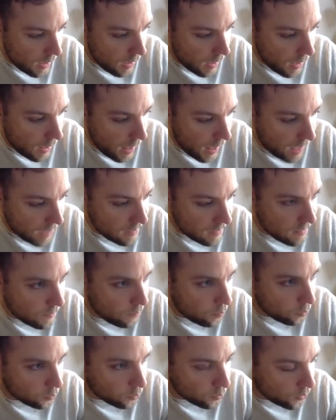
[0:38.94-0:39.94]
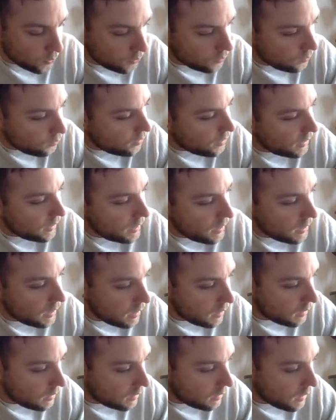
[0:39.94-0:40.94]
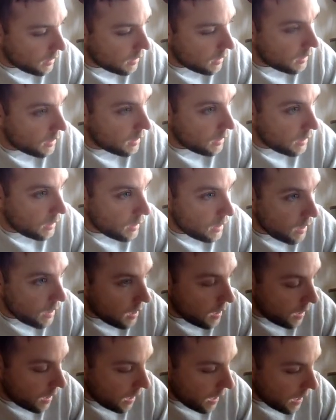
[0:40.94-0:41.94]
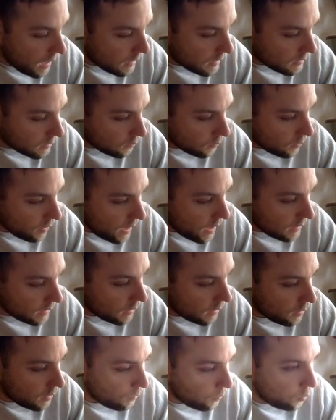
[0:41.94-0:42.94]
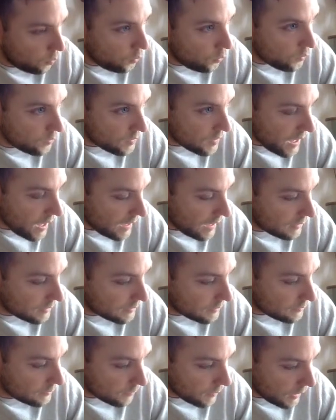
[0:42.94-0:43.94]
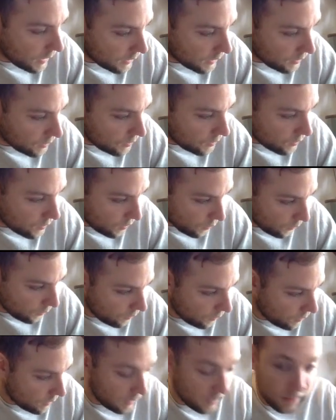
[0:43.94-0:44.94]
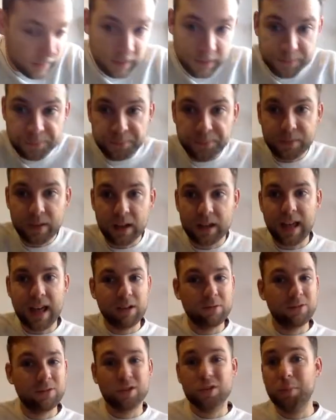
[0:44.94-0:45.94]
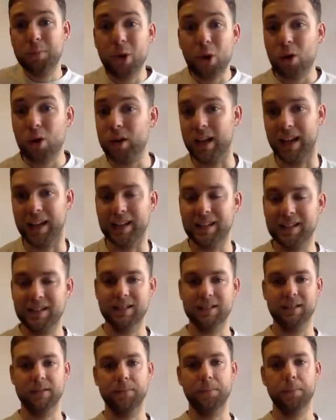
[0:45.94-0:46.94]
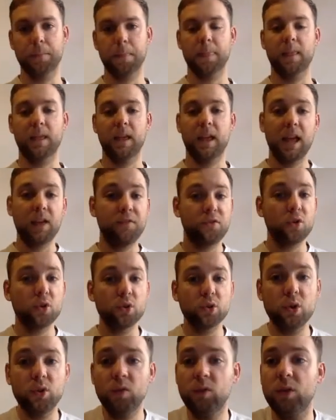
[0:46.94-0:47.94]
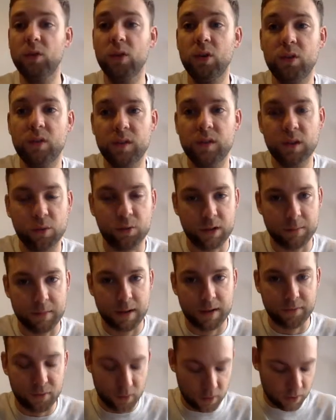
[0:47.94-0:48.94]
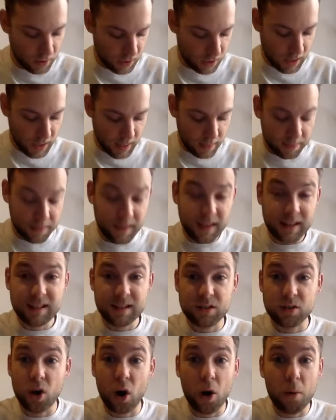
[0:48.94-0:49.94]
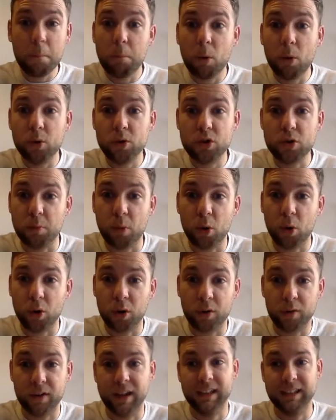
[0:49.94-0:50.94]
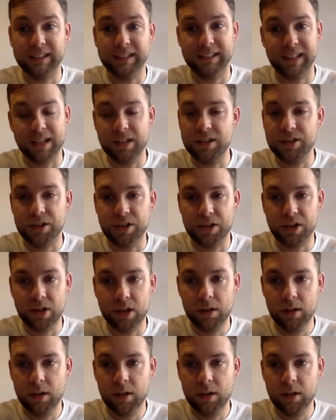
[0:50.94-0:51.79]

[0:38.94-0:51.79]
x plus 3, x squared plus x minus 2. Now, to be honest, if you're used to using the grid method, this is not much more of an extension.